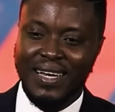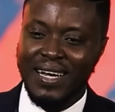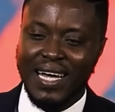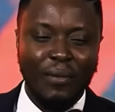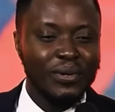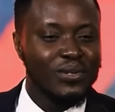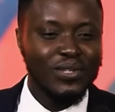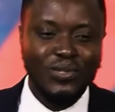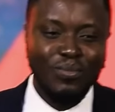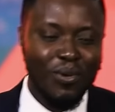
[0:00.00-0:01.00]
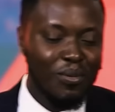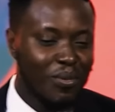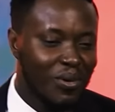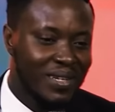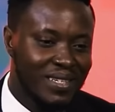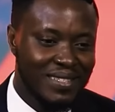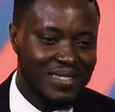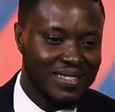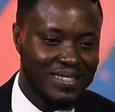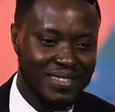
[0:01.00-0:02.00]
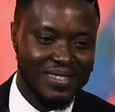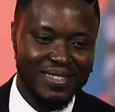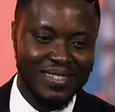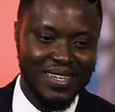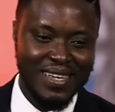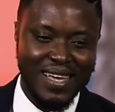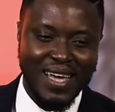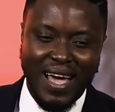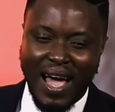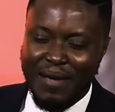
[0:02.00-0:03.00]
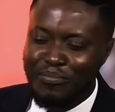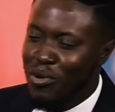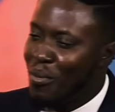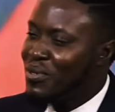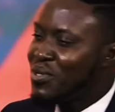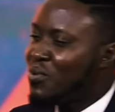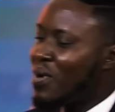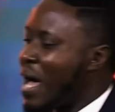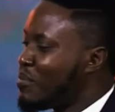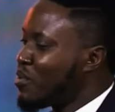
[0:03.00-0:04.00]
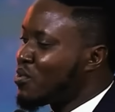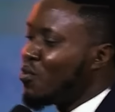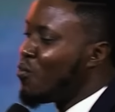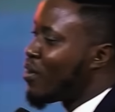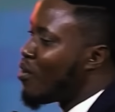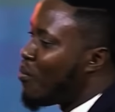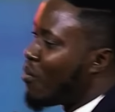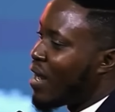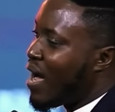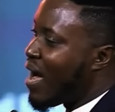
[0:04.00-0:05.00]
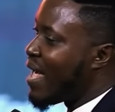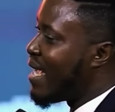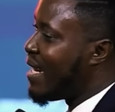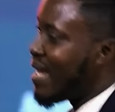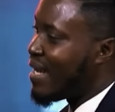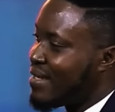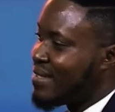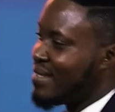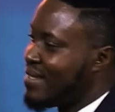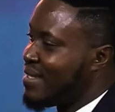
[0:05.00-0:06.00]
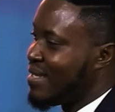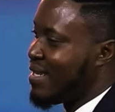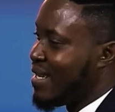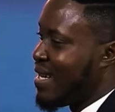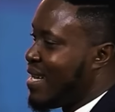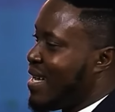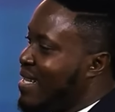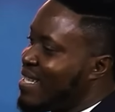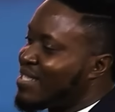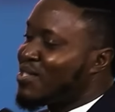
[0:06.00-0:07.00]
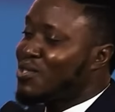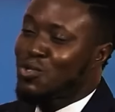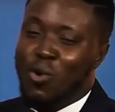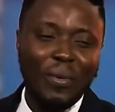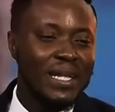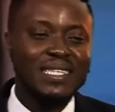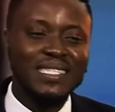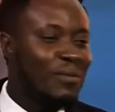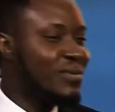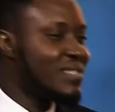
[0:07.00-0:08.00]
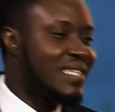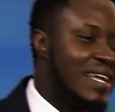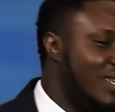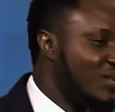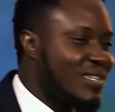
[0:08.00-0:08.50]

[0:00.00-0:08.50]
Can we do this tomorrow morning? I promise you, I'm just gonna wake up 1 hour earlier. There's so many things I want to tell you. There's